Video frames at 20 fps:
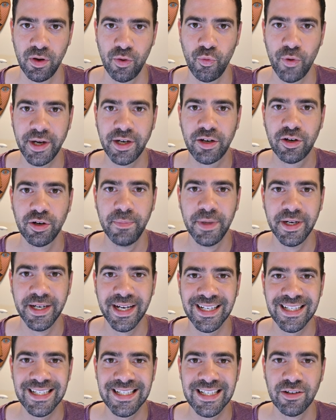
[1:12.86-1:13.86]
when
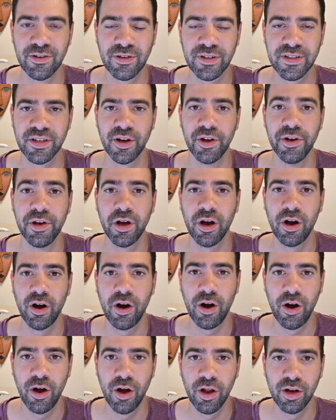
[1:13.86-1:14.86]
Kubernetes looks on
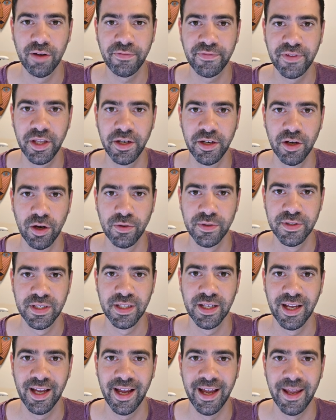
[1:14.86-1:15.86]
all of the nodes
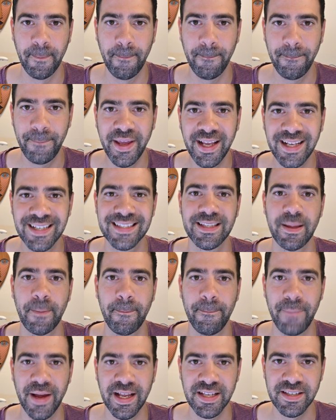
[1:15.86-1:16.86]
and picks the
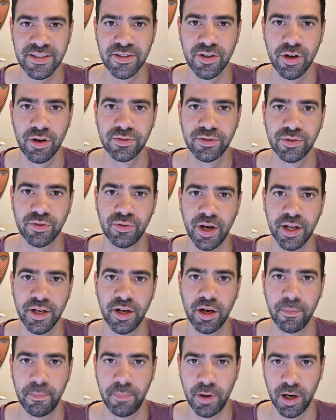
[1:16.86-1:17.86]
best node to run
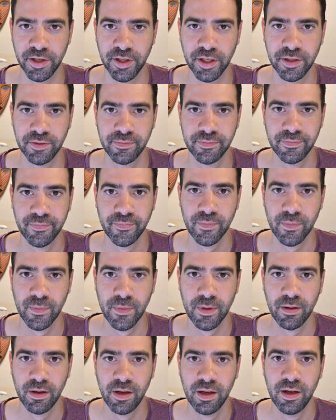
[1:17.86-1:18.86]
our pod on.
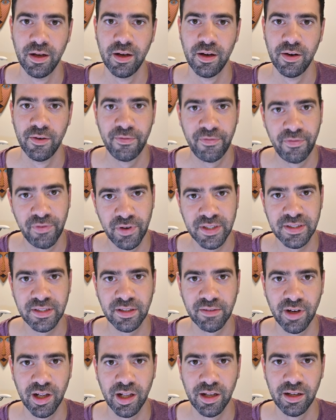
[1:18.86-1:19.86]
First
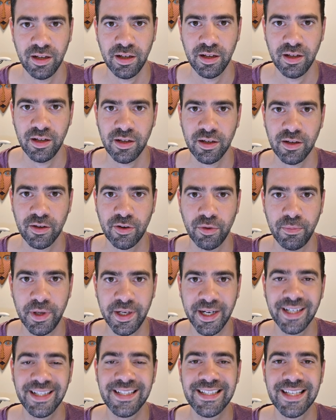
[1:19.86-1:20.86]
of all,
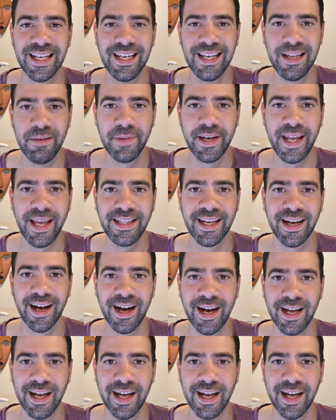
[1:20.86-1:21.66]
Kubernetes eliminates the